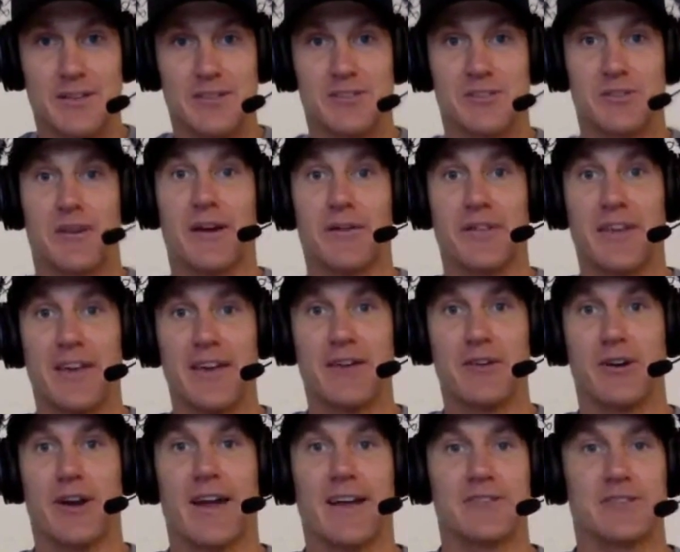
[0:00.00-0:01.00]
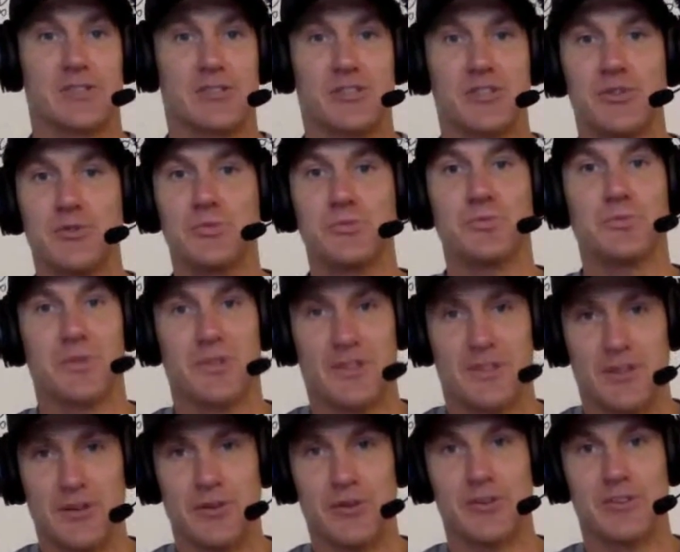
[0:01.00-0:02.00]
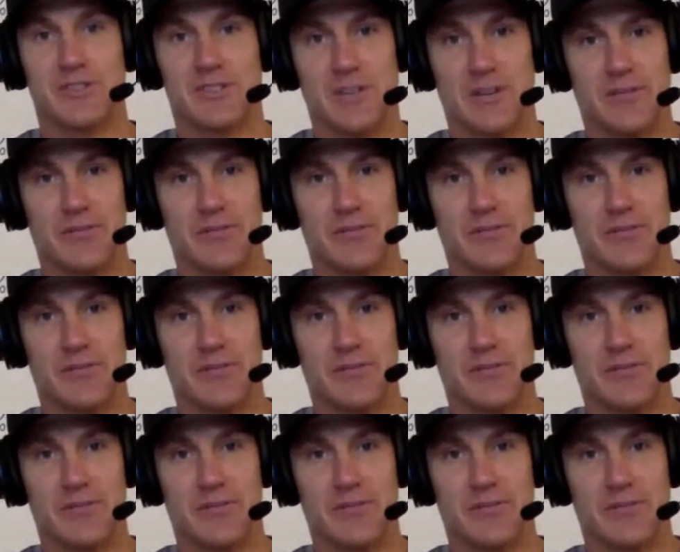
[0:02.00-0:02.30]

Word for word: So now the hitter has 2/3